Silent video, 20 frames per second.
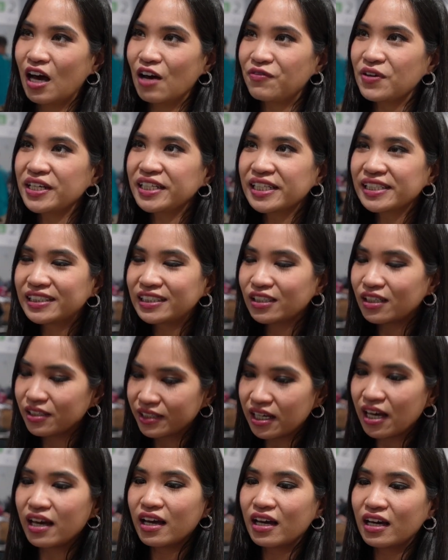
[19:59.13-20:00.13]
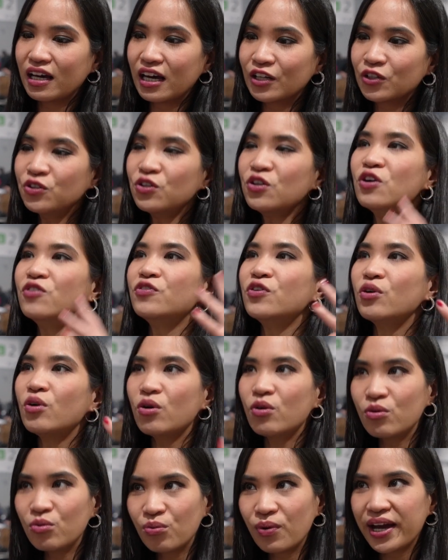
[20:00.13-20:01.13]
I think it's
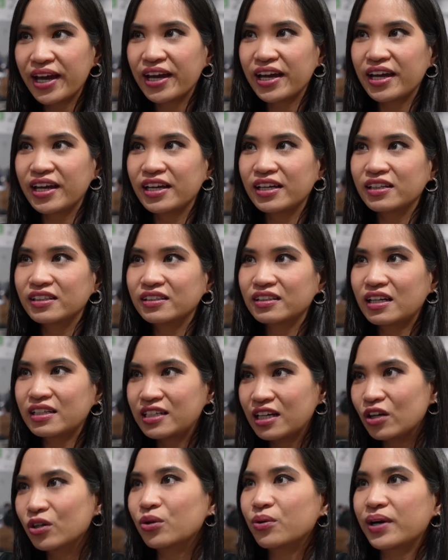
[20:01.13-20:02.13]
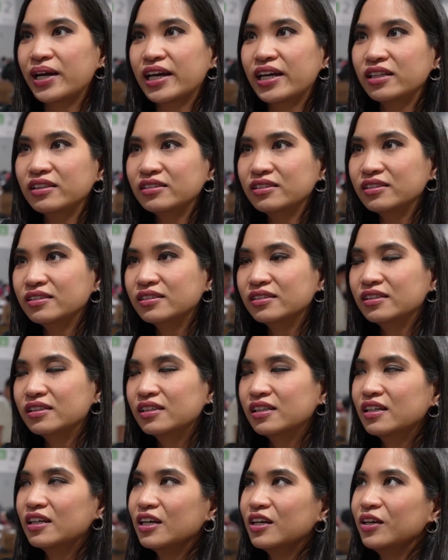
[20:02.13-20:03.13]
another way that they're going,
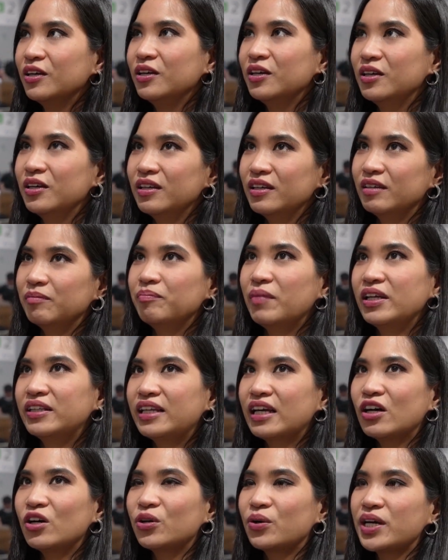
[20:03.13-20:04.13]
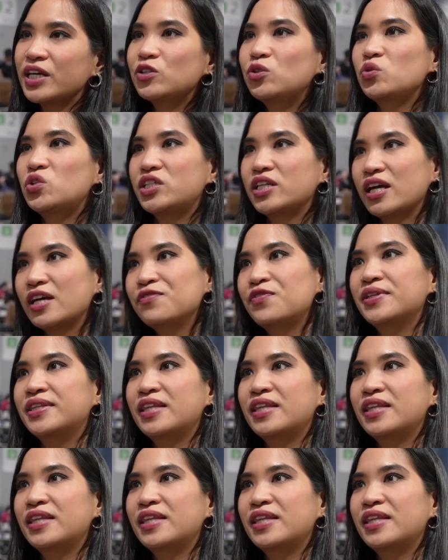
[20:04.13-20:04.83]
but they're going to change the